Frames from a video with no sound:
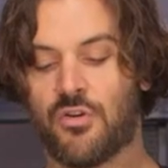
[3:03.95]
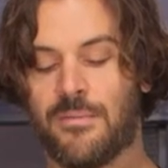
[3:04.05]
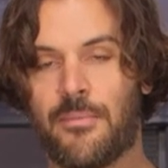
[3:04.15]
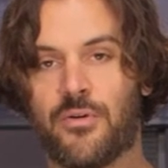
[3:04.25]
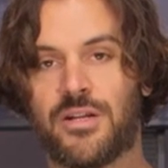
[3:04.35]

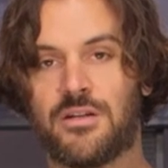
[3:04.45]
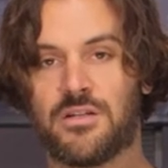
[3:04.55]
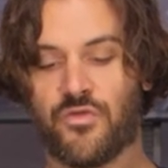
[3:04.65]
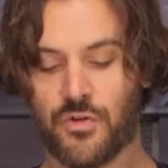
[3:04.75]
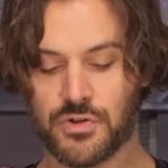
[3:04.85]
remembering that this
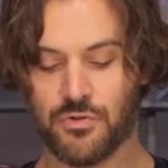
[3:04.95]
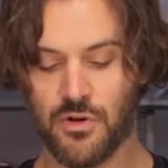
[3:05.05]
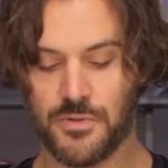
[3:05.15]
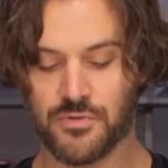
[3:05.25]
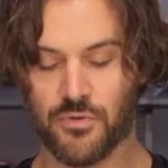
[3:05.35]
first
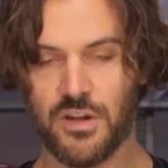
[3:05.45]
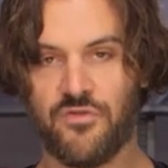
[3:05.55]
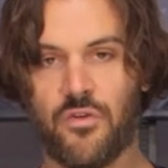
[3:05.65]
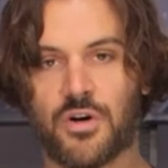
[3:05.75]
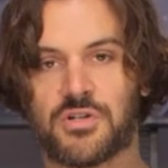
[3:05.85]
group is really
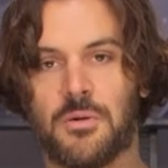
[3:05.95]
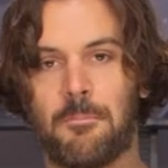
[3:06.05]
focused on